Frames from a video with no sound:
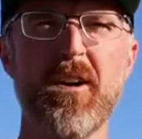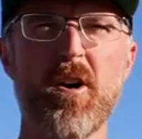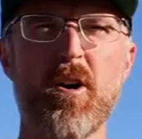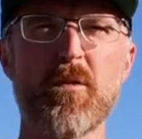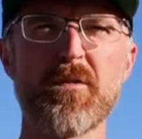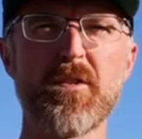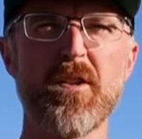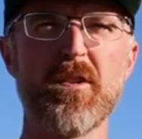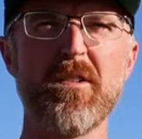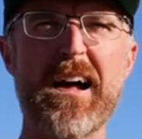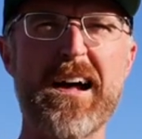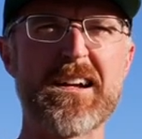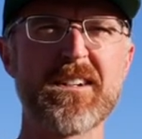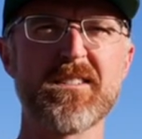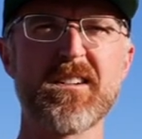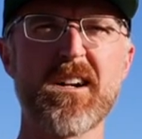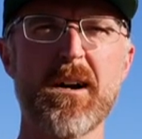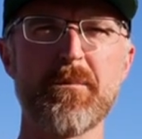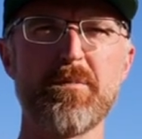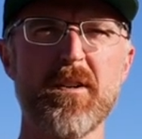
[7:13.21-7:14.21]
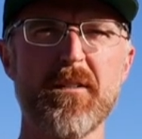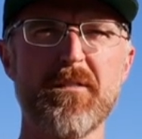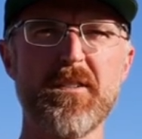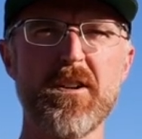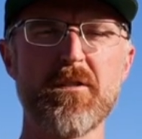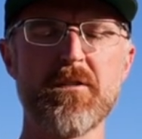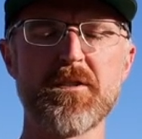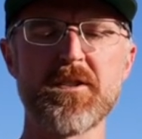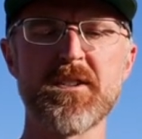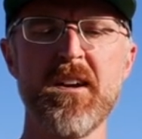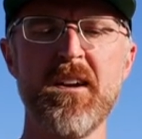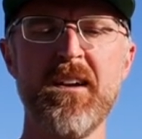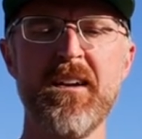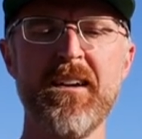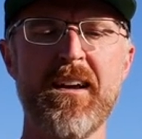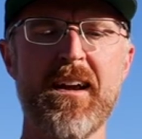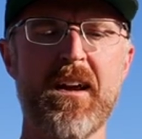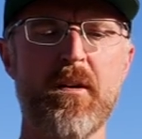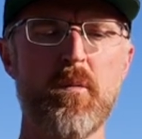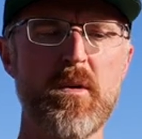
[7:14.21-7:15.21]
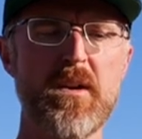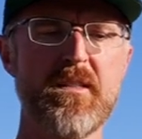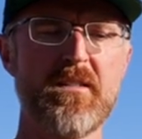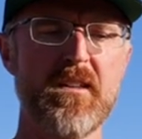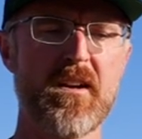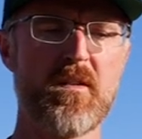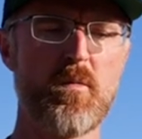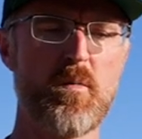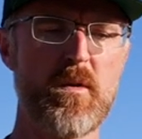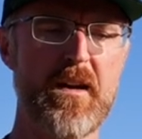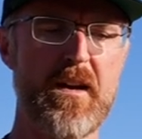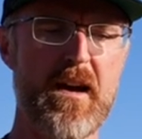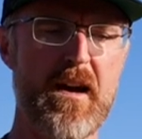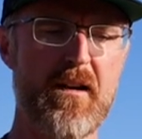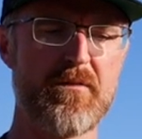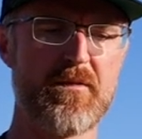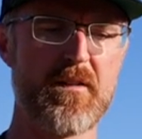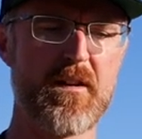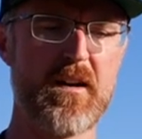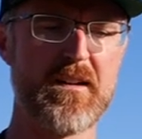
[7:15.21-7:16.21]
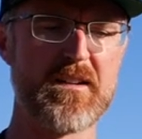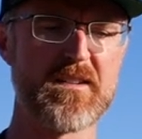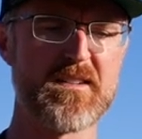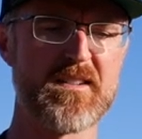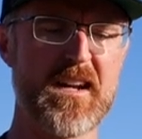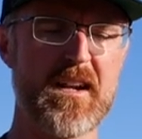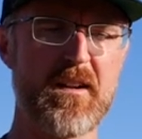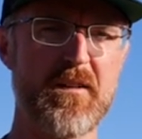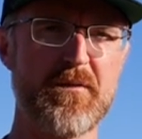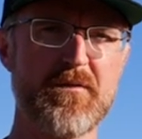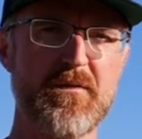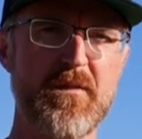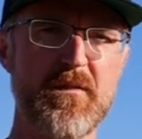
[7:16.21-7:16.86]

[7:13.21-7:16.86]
over the last couple of years. And we think we have a set of